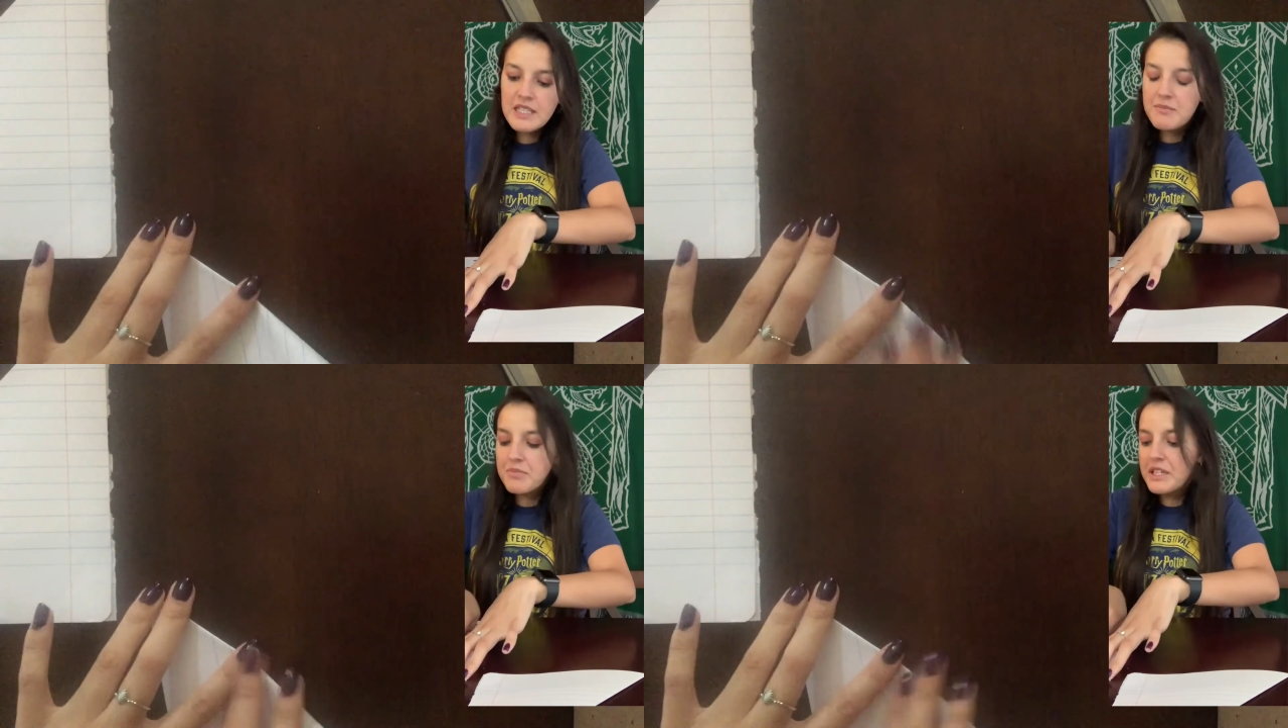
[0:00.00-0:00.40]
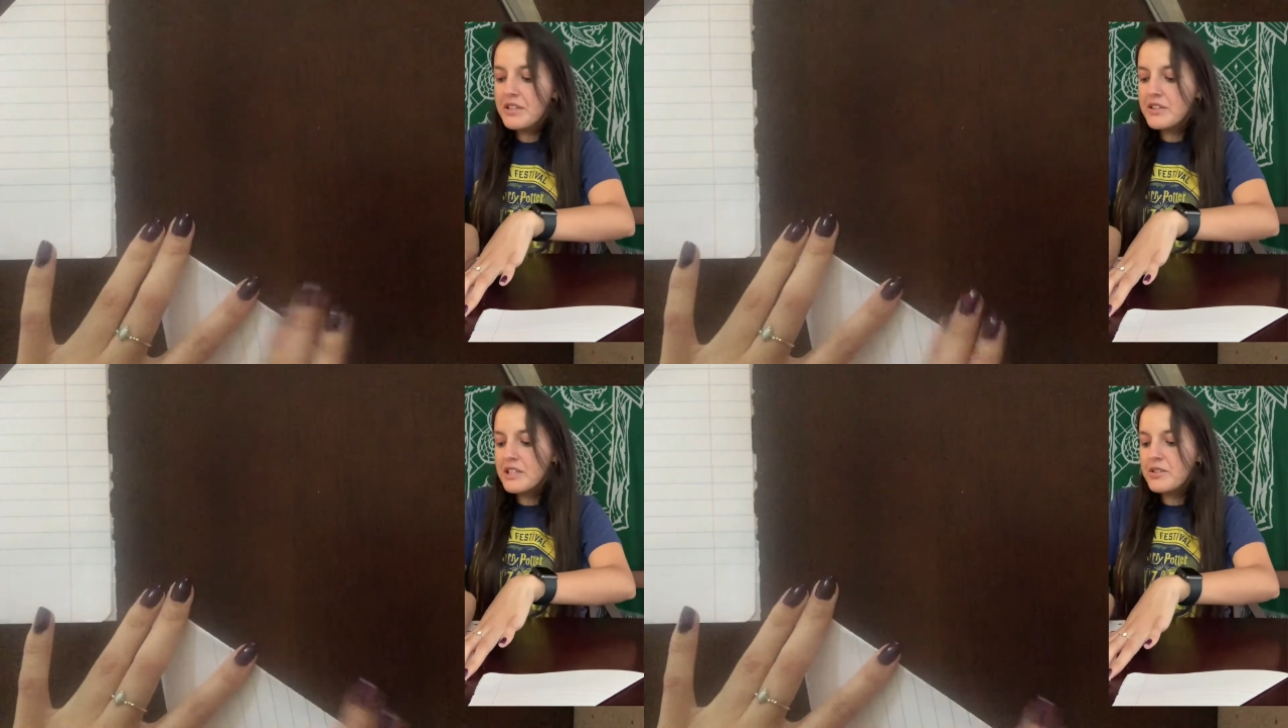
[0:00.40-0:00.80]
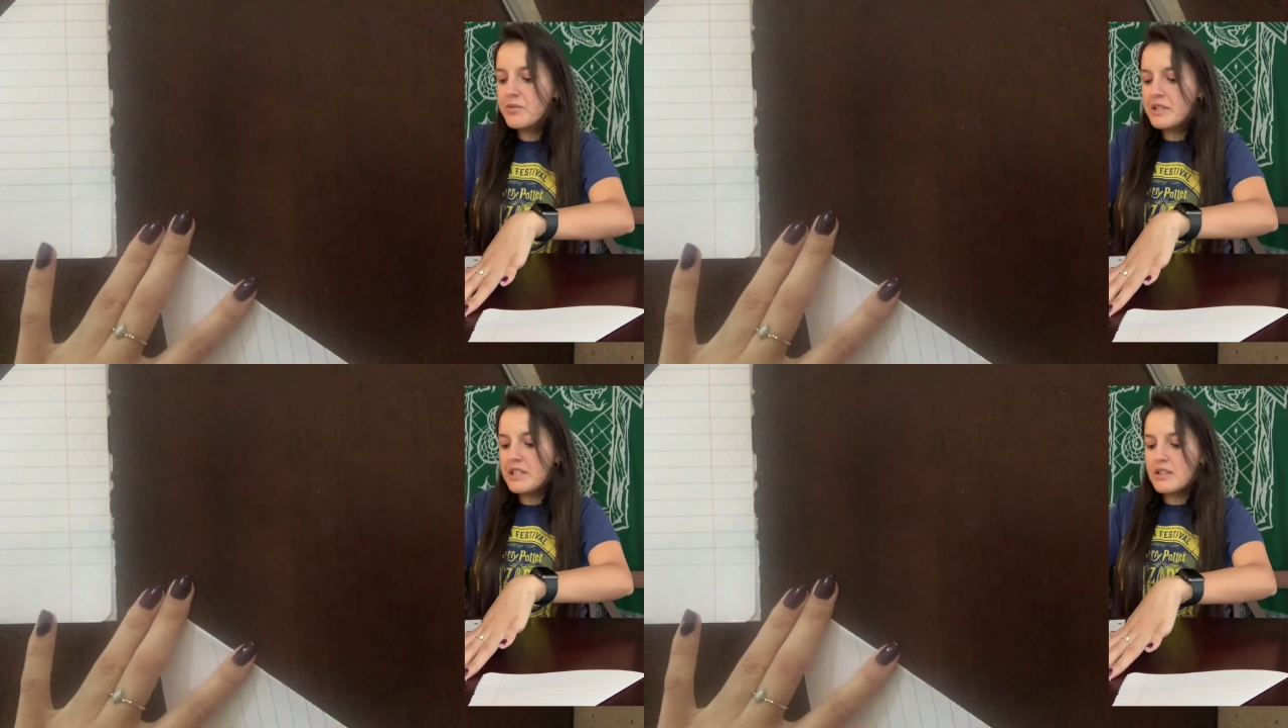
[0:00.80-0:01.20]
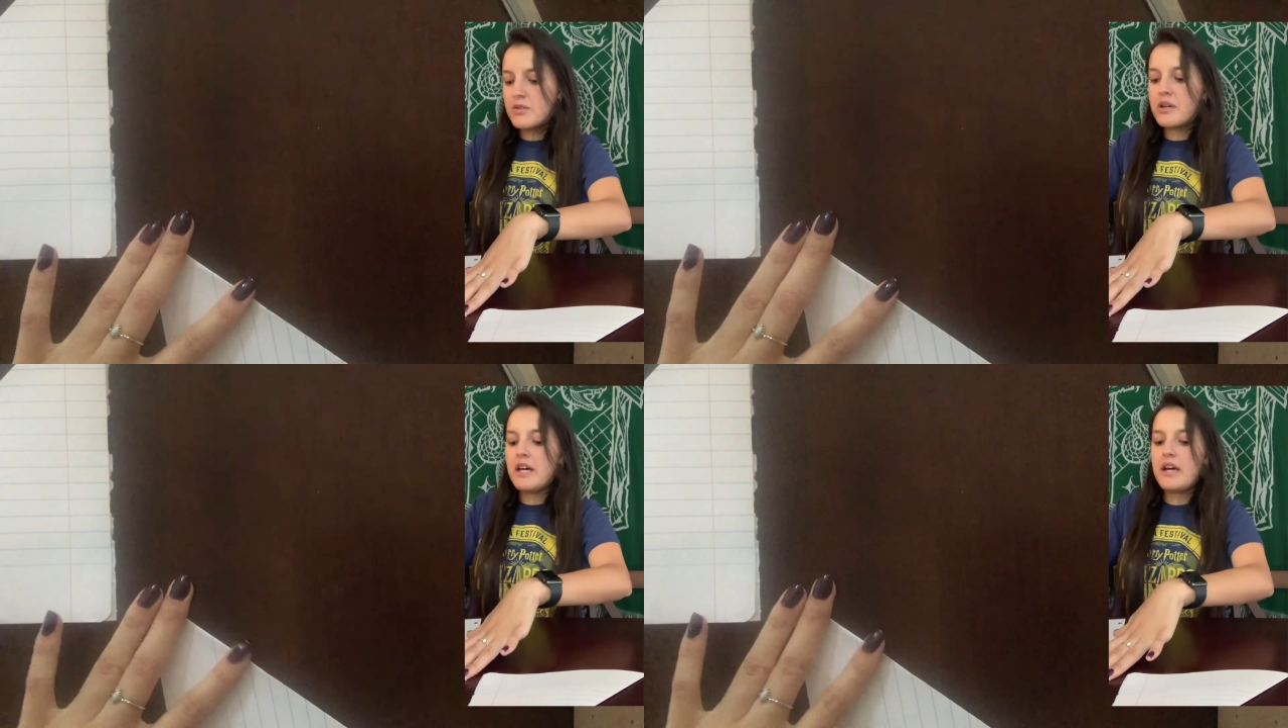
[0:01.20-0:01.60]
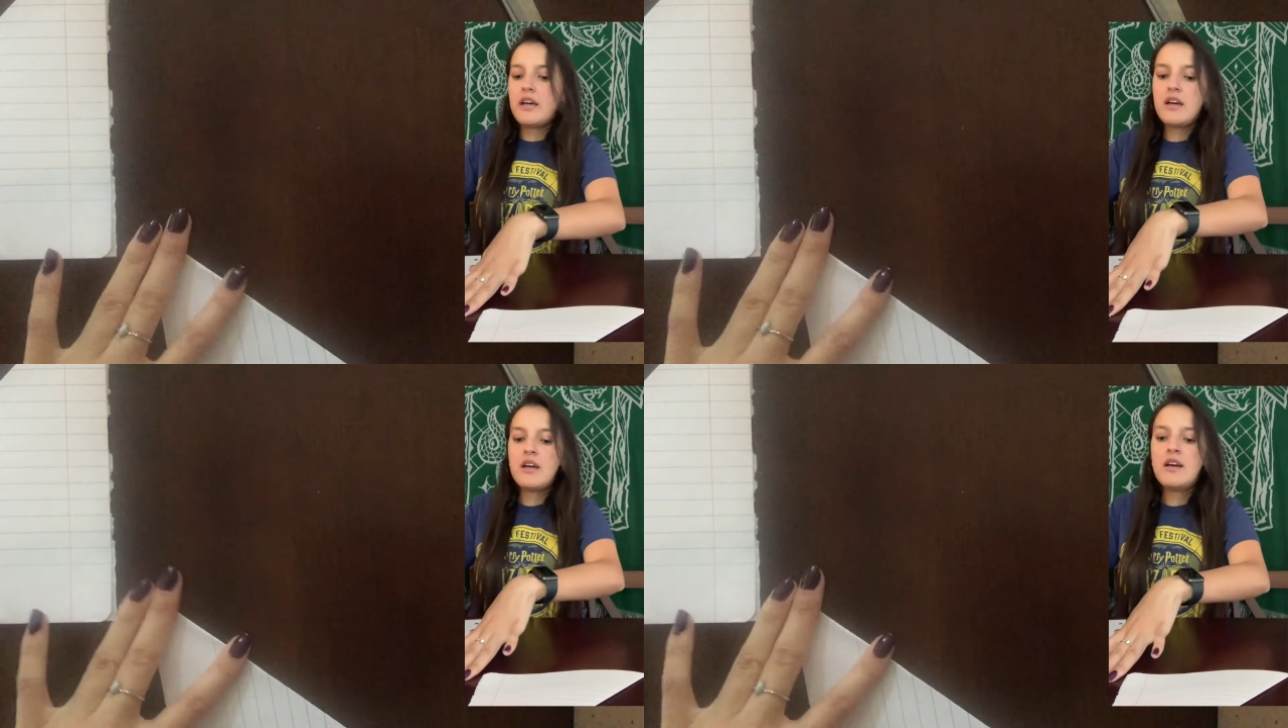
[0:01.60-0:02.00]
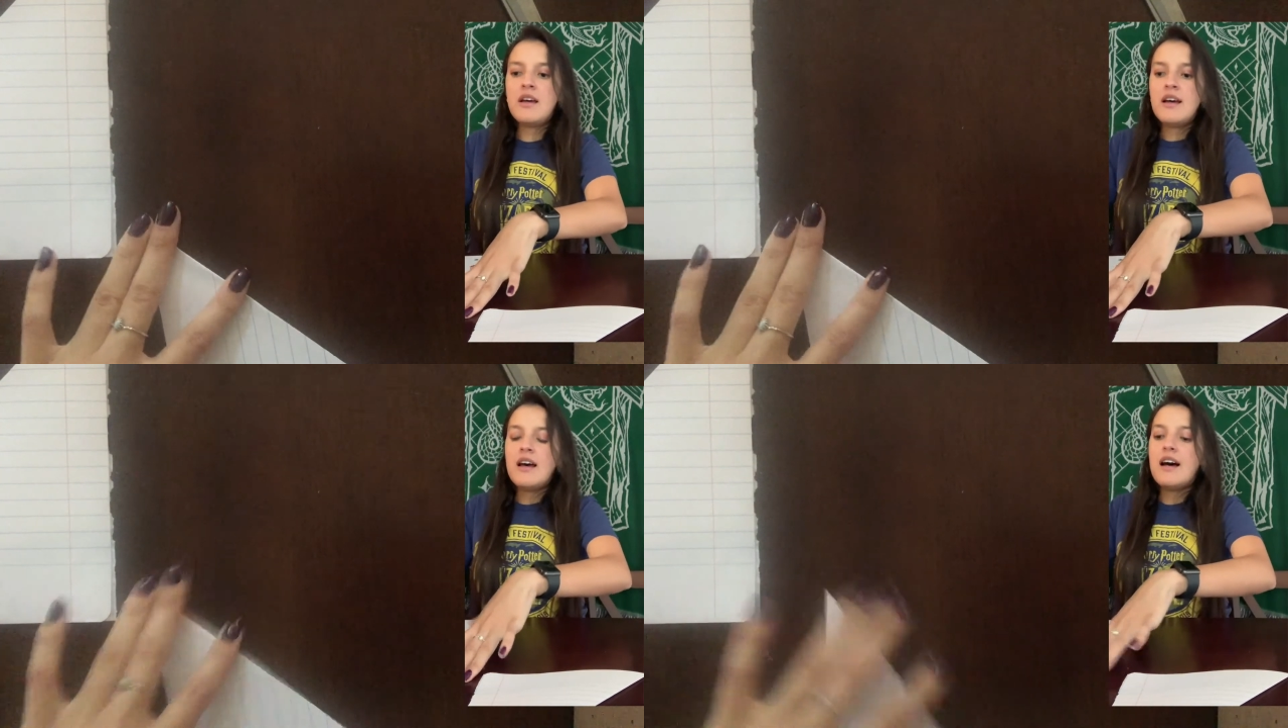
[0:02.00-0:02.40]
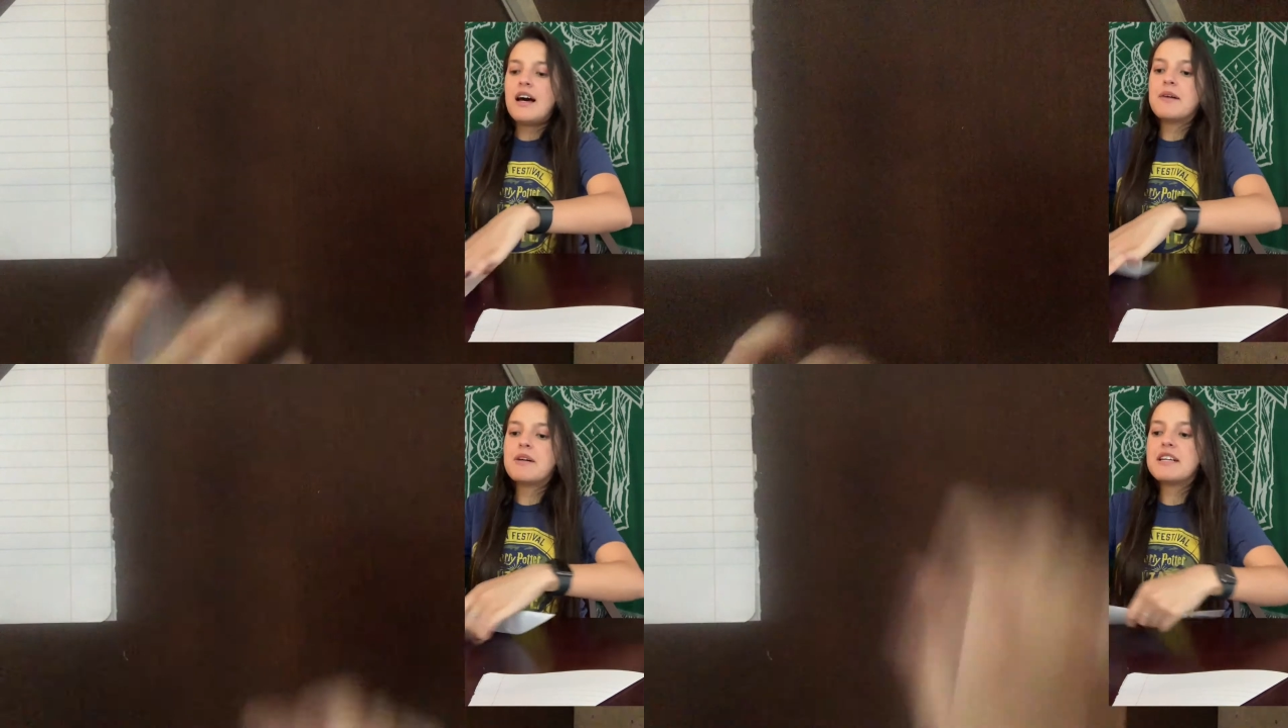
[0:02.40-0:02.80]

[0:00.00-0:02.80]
But you can do it either way. I